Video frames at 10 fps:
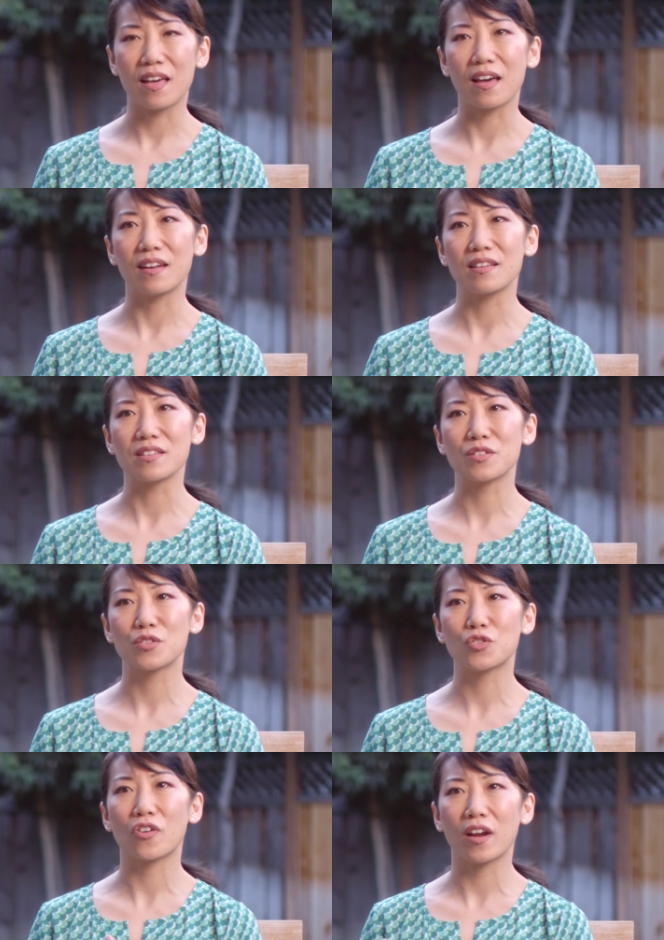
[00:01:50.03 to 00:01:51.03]
that is
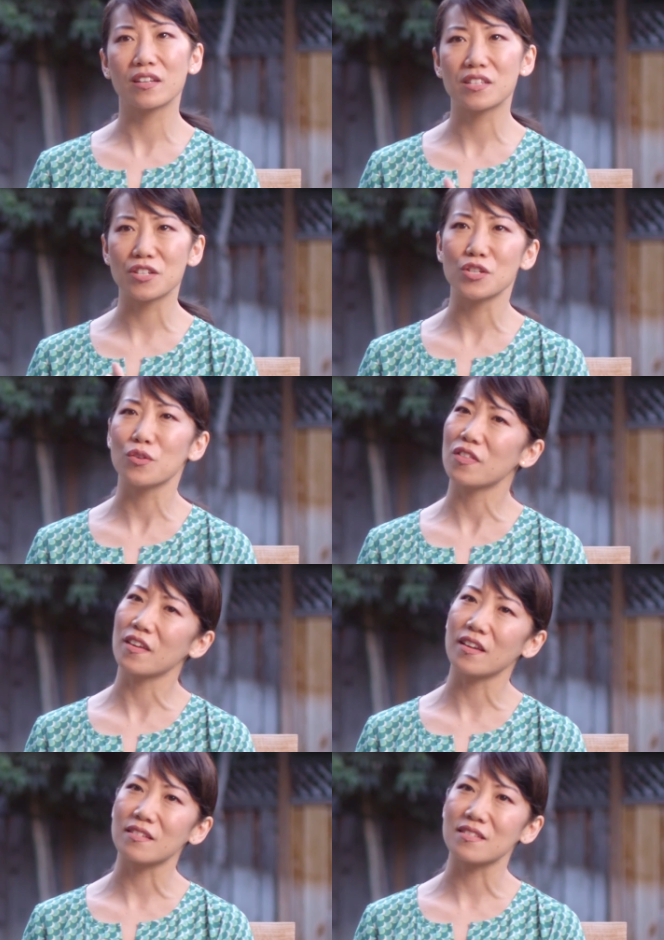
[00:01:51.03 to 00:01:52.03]
trying to do
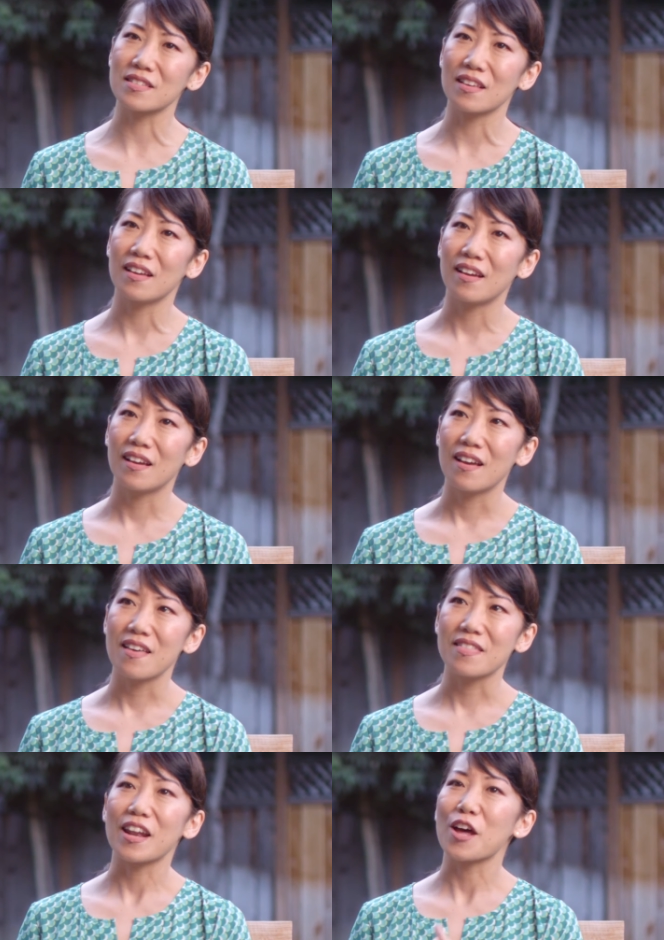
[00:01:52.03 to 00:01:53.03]
things
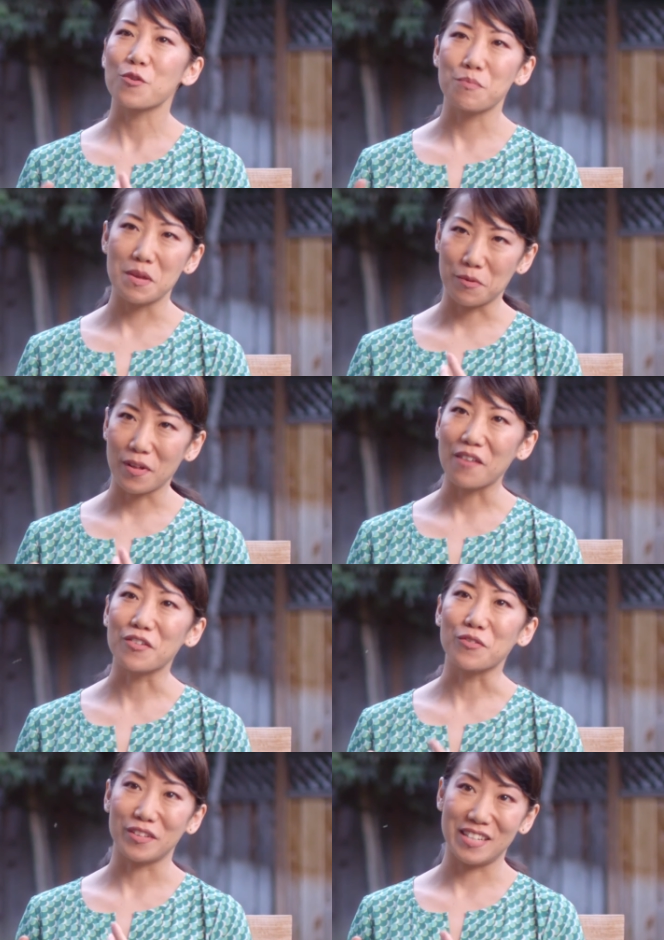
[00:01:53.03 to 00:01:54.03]
that other people
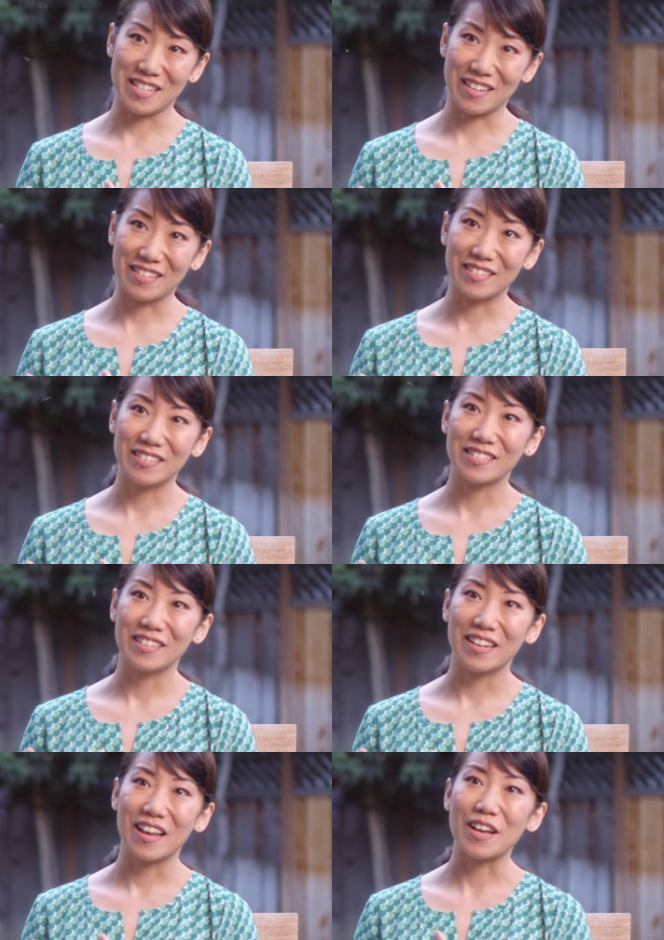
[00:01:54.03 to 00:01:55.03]
haven't really done
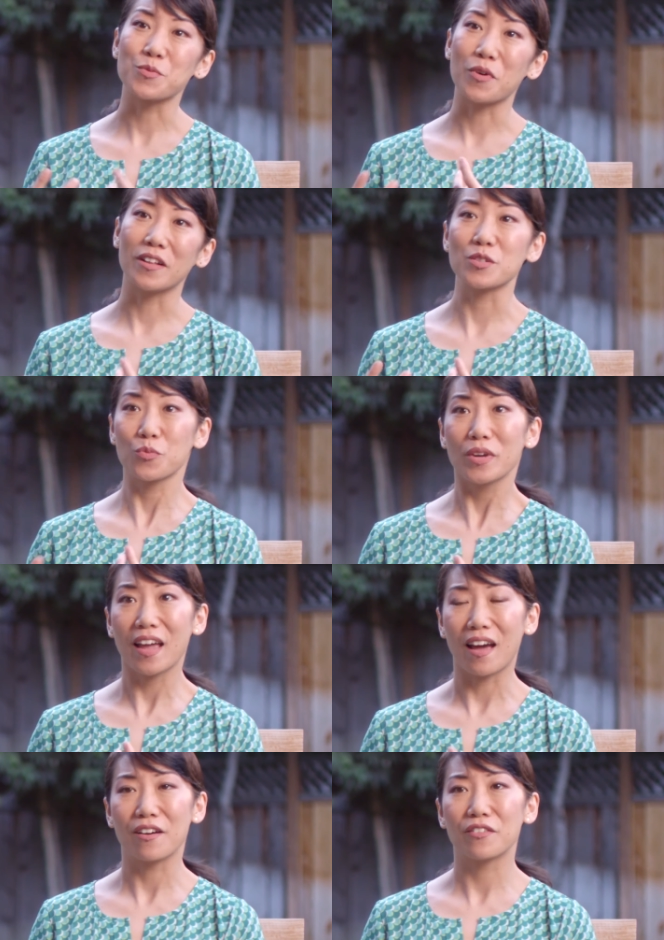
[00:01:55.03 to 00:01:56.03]
as well as we
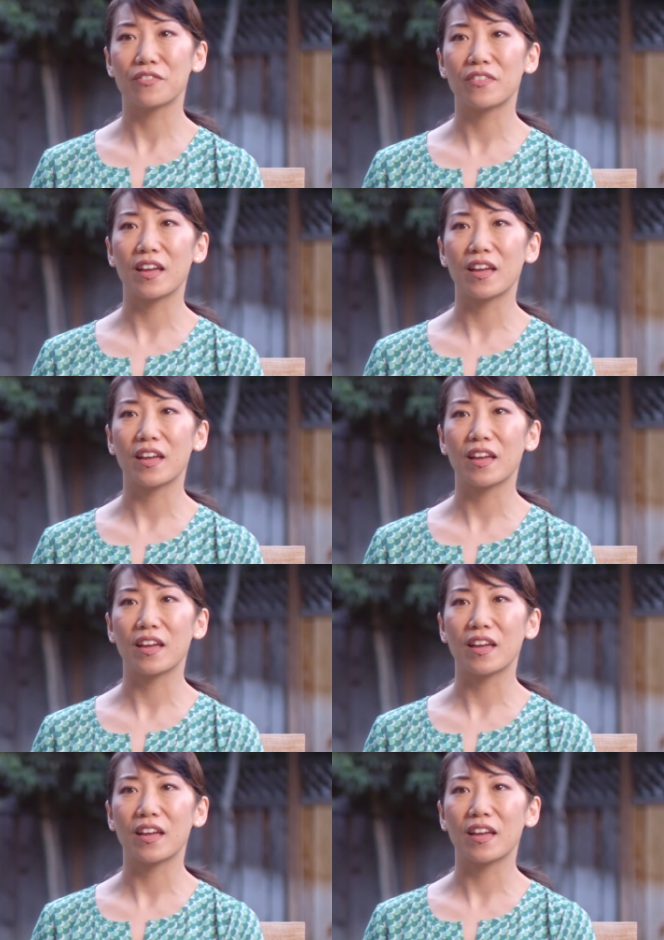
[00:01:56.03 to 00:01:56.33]
have.